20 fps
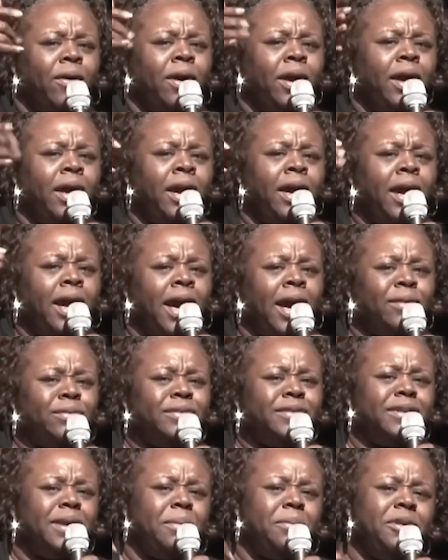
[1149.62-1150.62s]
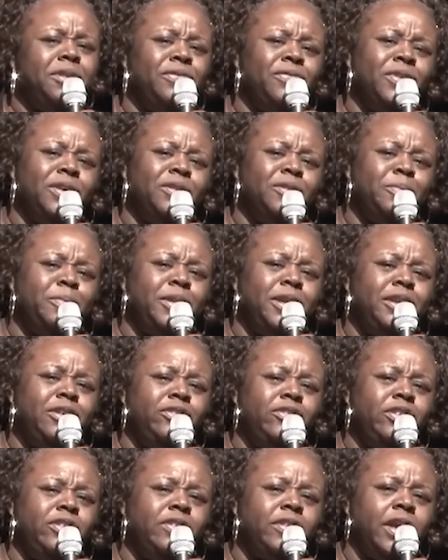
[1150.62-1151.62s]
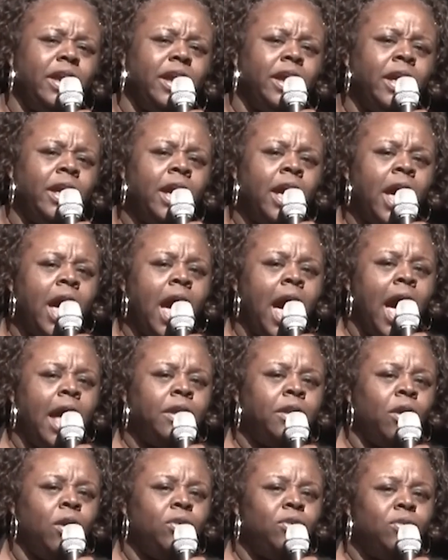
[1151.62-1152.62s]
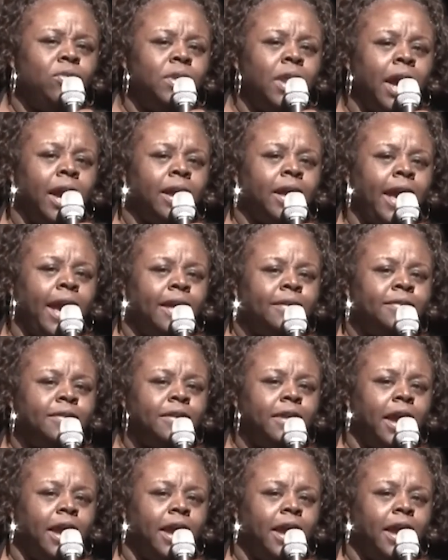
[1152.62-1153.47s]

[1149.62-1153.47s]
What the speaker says: on location or attending high-profile events outside Georgia.